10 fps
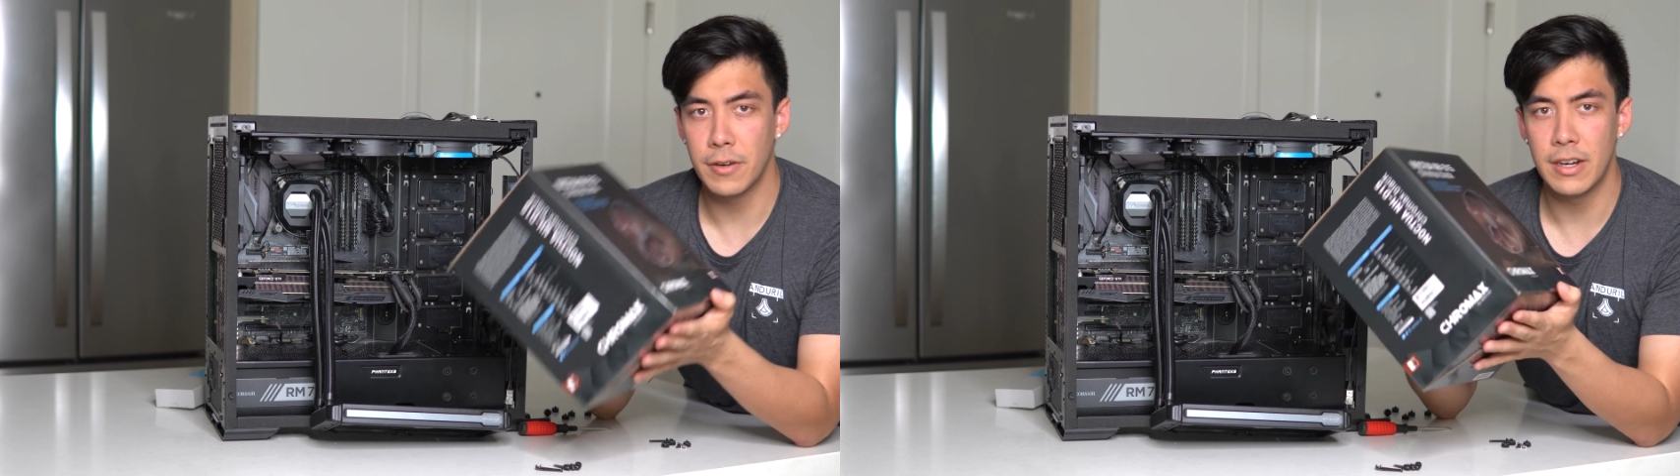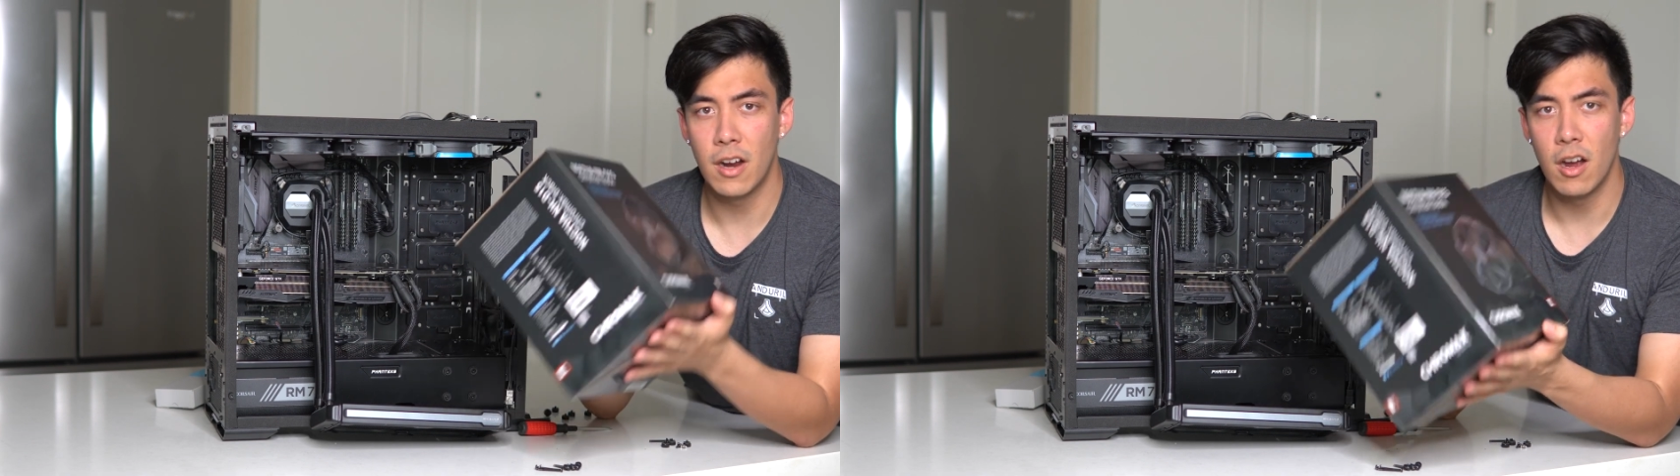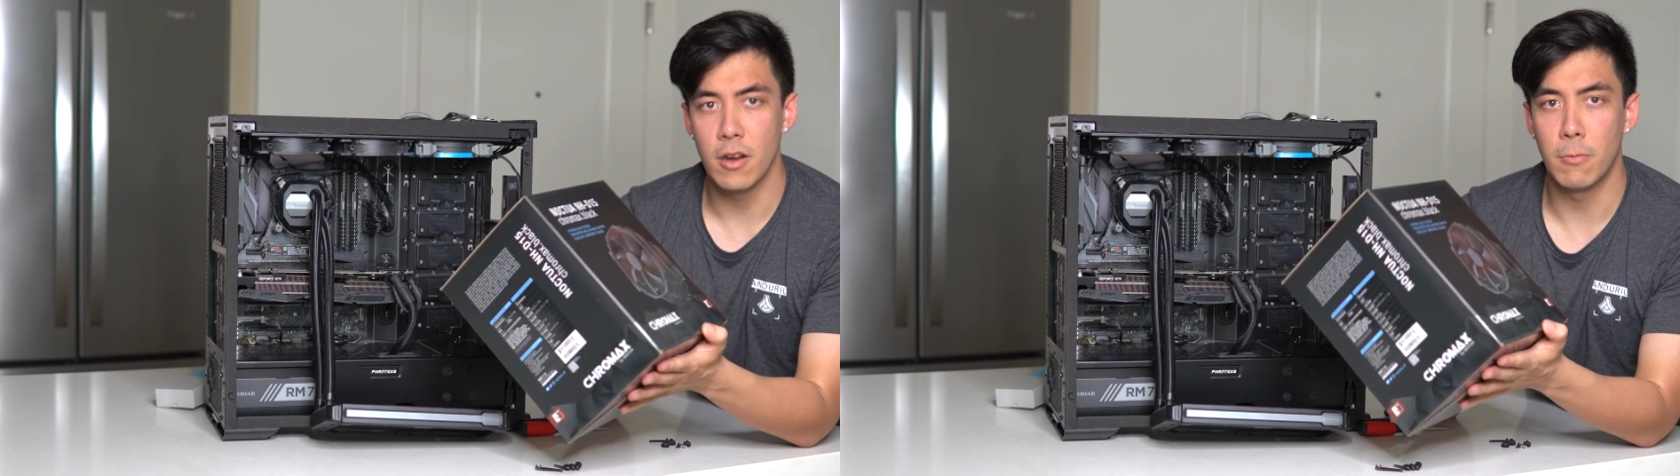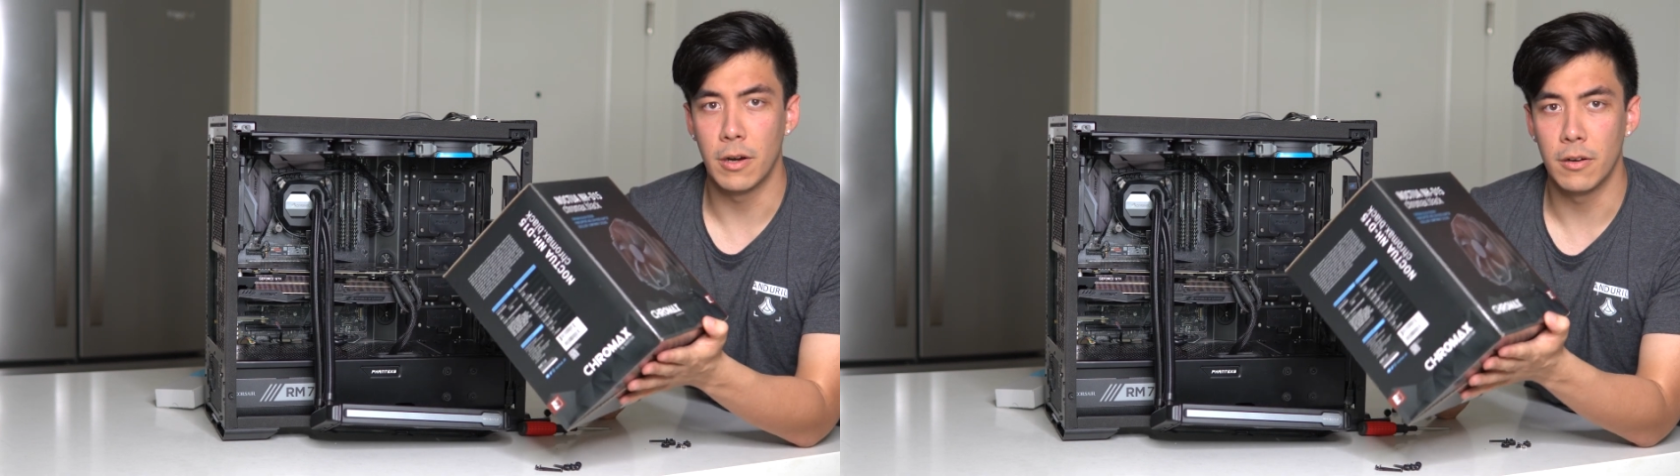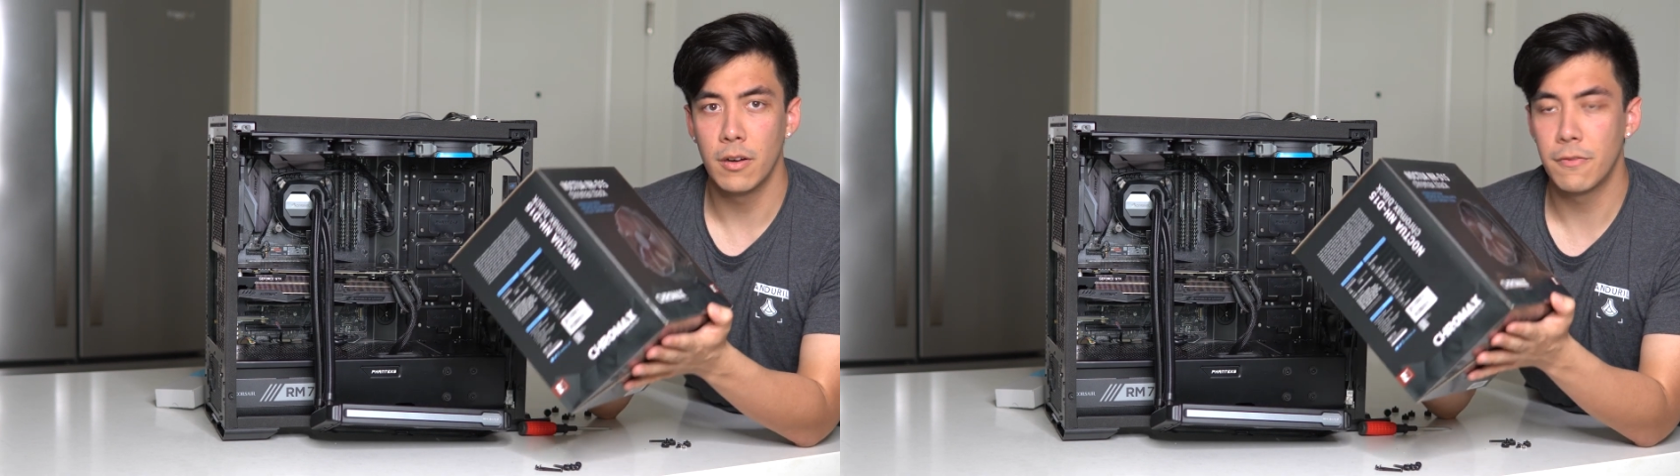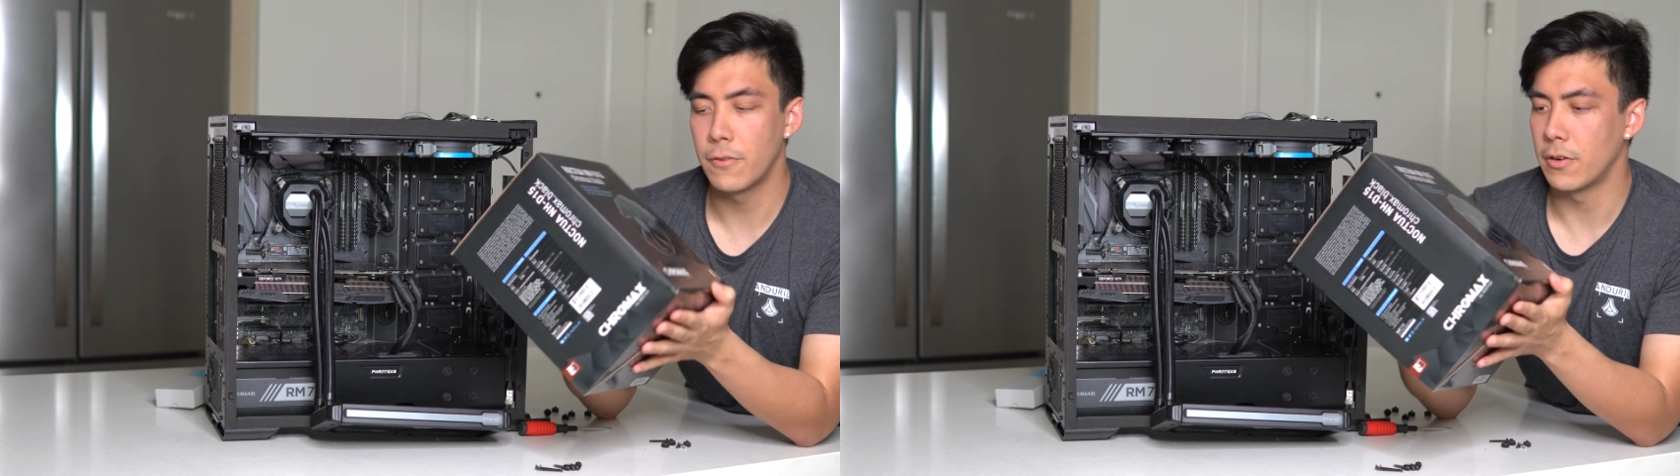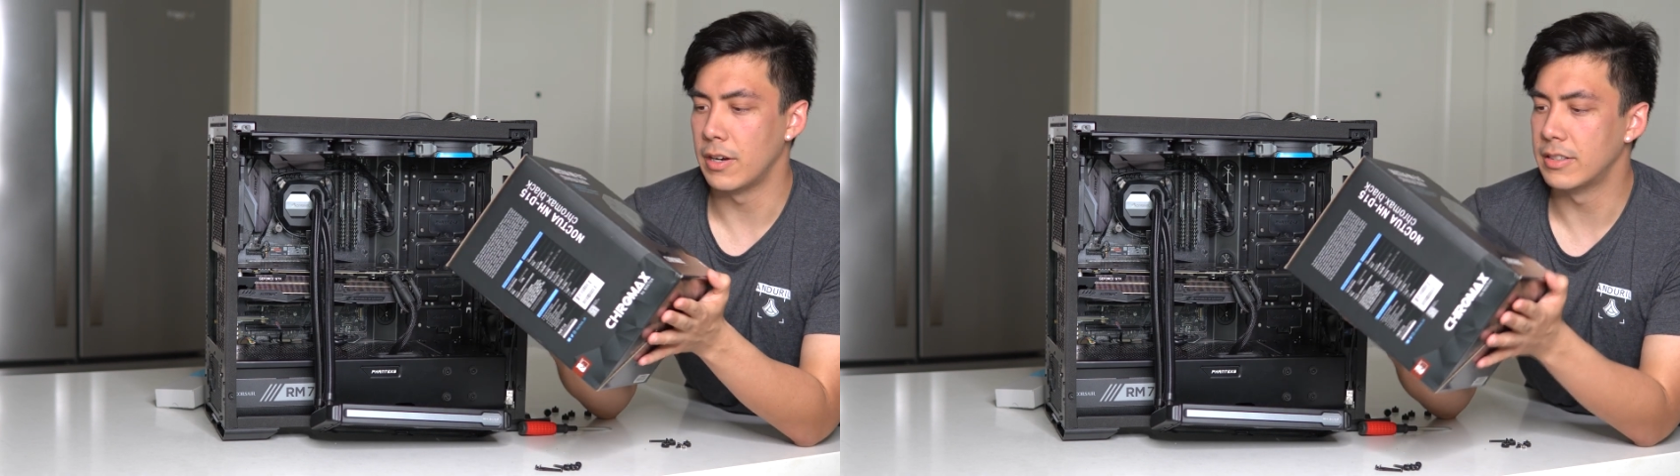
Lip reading: grade hardware for